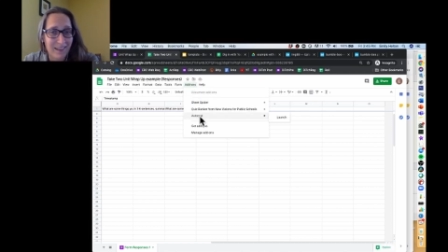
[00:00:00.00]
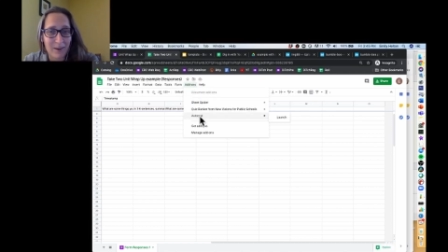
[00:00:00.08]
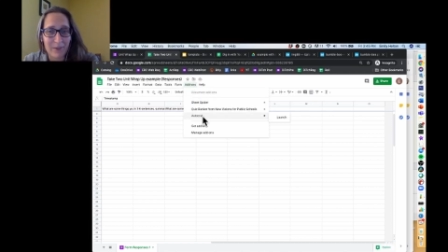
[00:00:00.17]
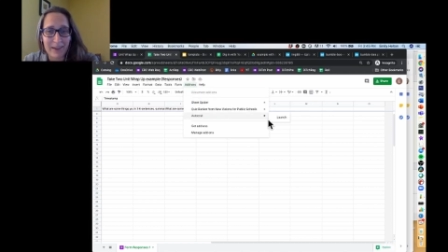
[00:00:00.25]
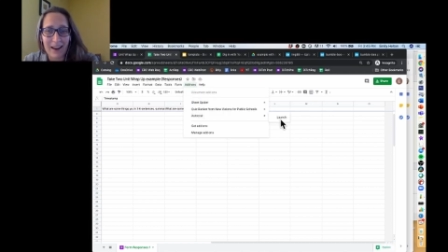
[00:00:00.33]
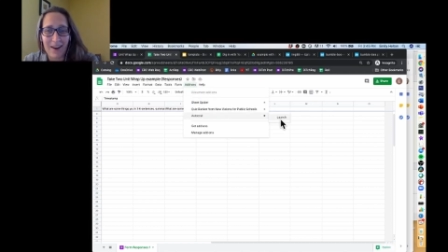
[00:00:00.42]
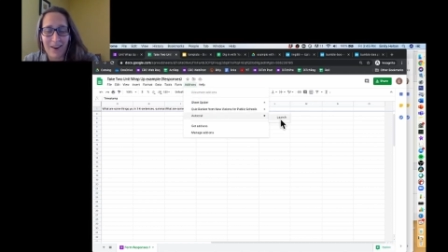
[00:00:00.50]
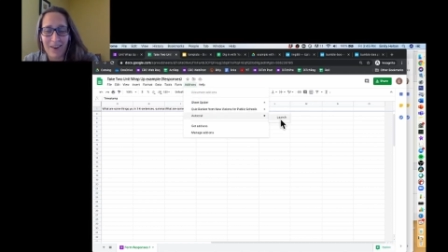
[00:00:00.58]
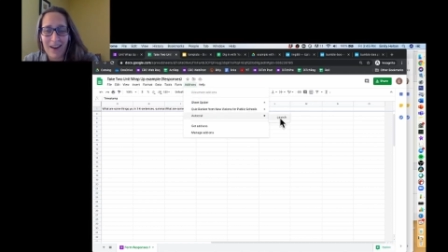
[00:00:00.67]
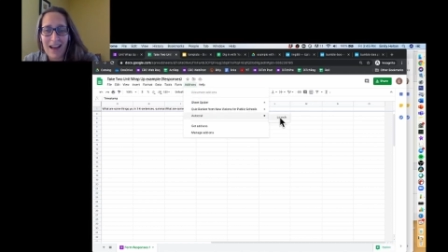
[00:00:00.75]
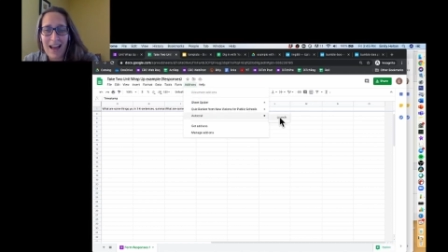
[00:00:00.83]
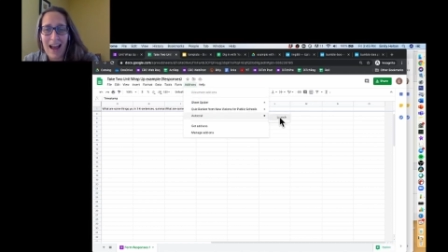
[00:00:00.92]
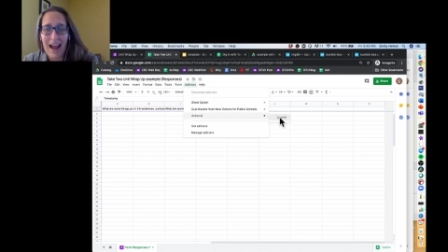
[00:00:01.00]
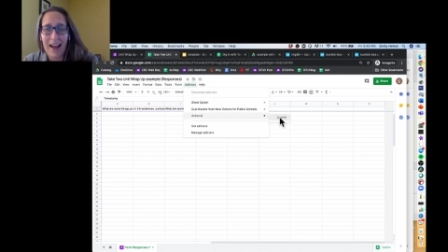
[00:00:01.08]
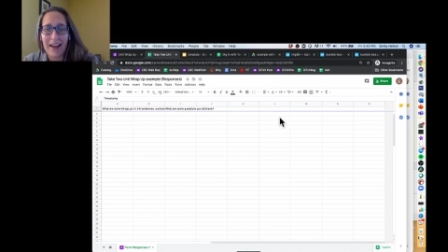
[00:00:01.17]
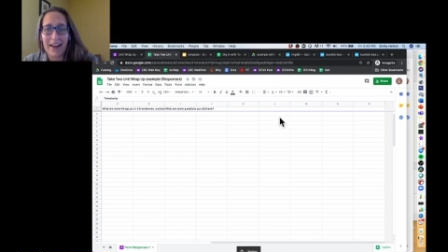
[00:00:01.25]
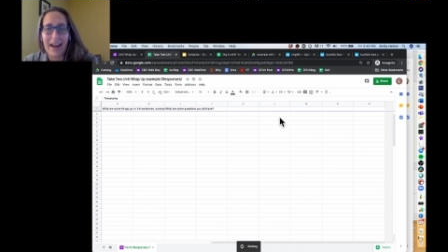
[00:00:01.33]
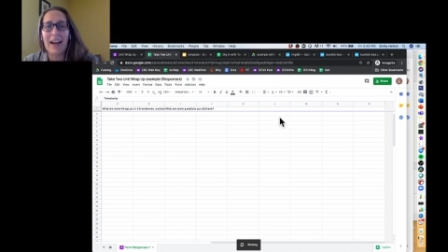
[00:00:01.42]
There we go.
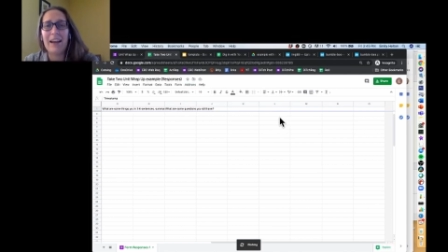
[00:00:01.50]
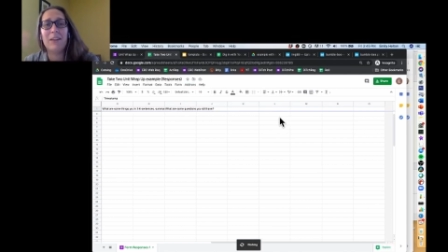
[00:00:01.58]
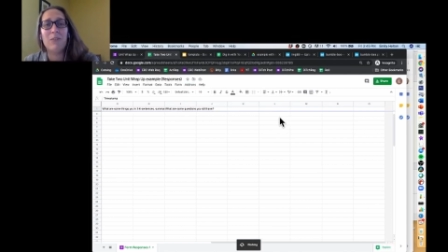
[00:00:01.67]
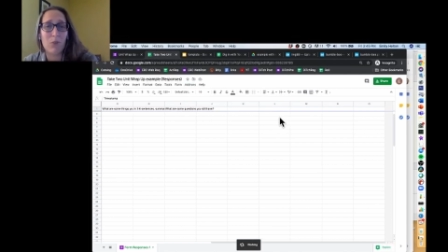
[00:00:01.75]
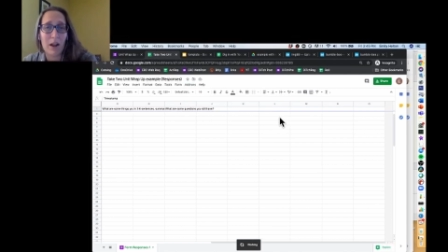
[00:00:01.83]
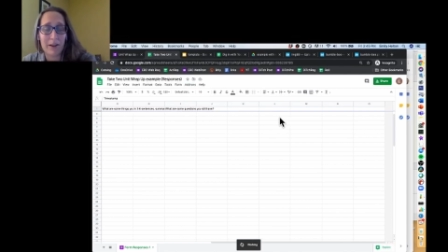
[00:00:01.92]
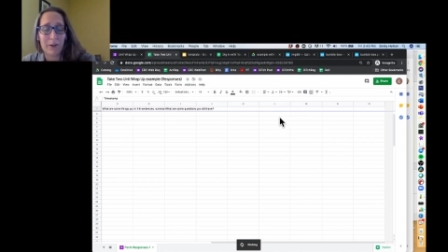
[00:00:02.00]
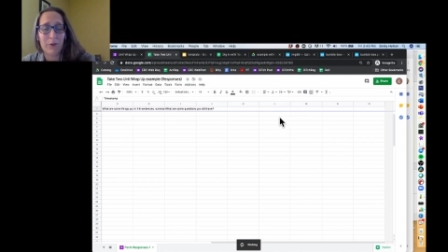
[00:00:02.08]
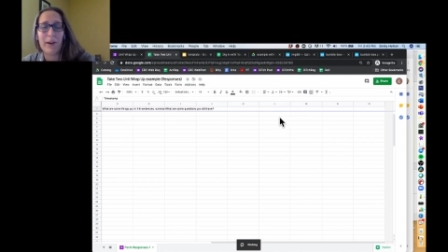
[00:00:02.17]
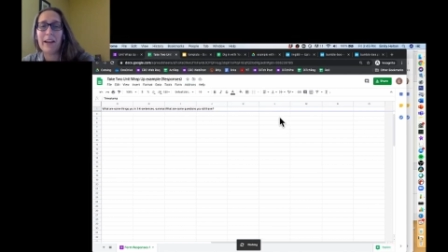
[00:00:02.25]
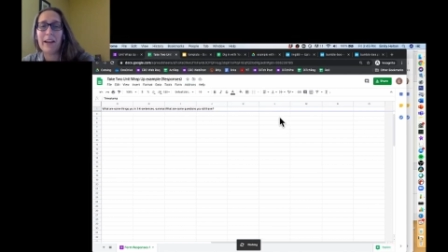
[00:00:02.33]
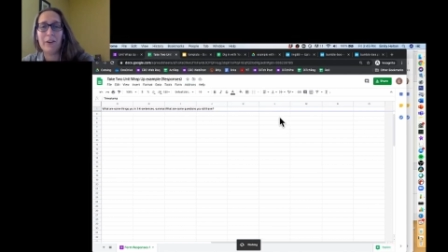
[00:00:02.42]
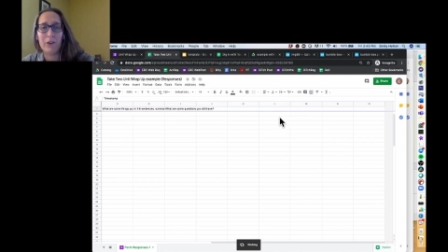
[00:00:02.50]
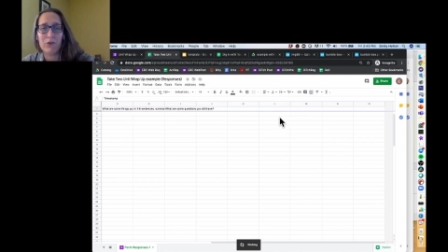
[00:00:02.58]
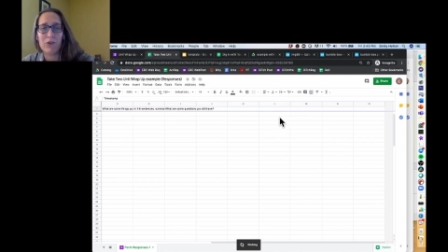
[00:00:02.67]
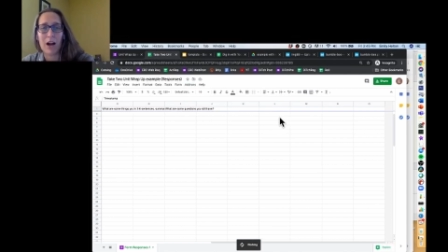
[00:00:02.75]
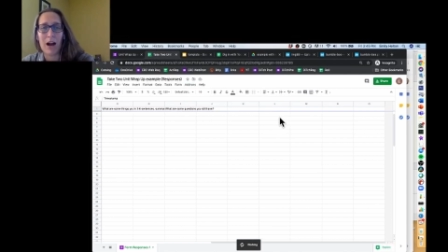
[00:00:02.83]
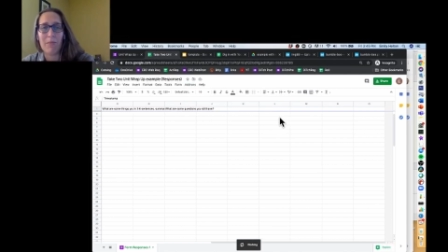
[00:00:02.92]
And I can run and create a new
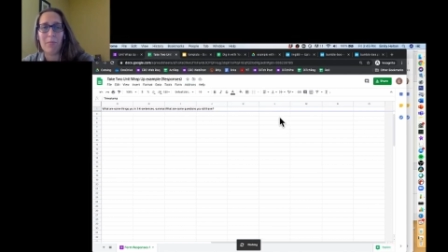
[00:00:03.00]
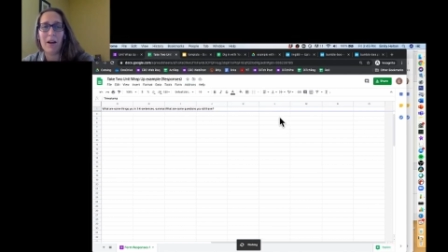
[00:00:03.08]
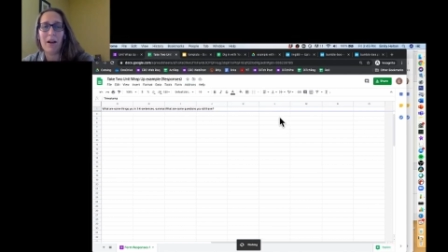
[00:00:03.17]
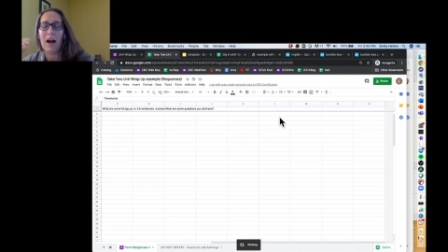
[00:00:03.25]
job.